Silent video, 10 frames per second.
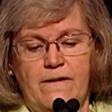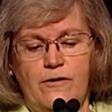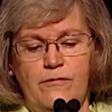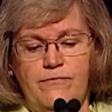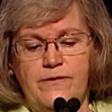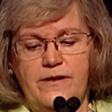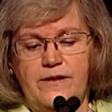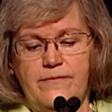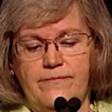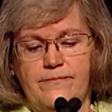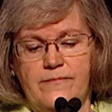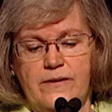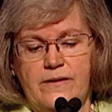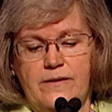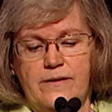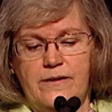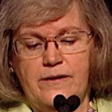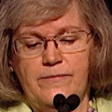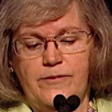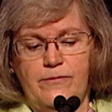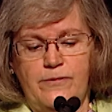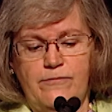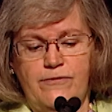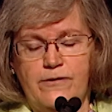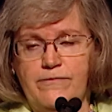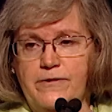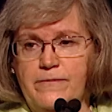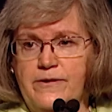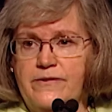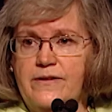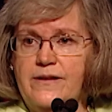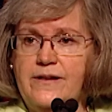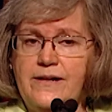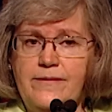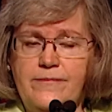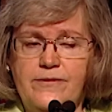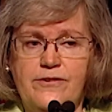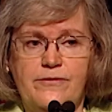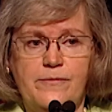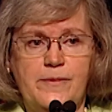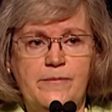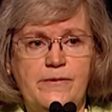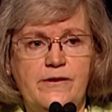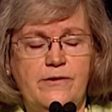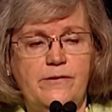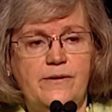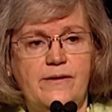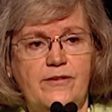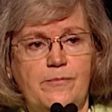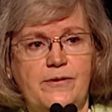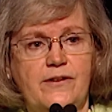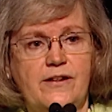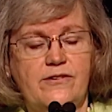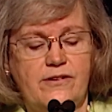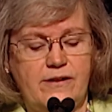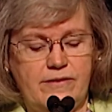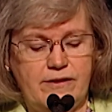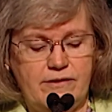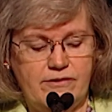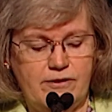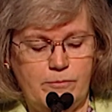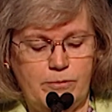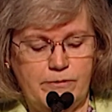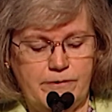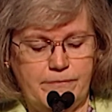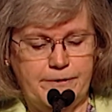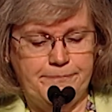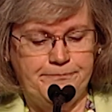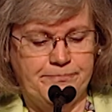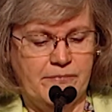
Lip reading: Hopefully, you won't fall for the ones online. Just remember that you do have that protection and that it's an important one.